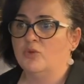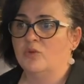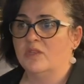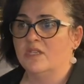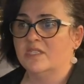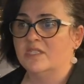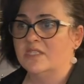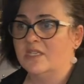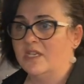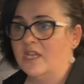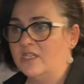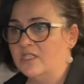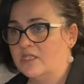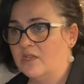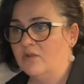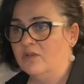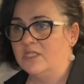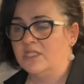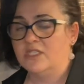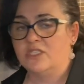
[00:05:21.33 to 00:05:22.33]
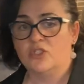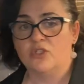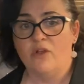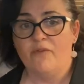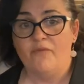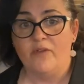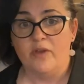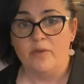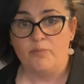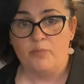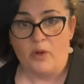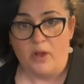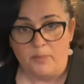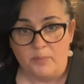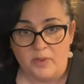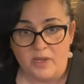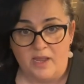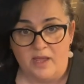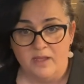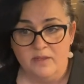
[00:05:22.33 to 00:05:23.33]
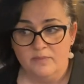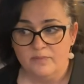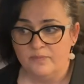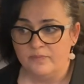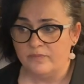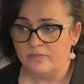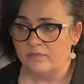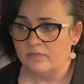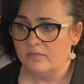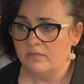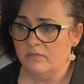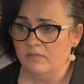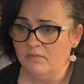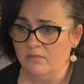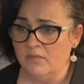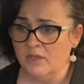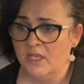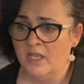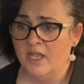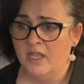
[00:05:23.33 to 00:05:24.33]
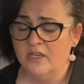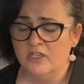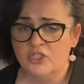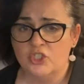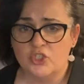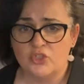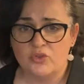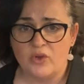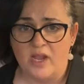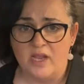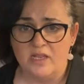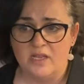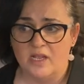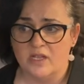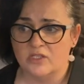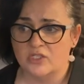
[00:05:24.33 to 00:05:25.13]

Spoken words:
with the Espresso is it's not very popular in Australia.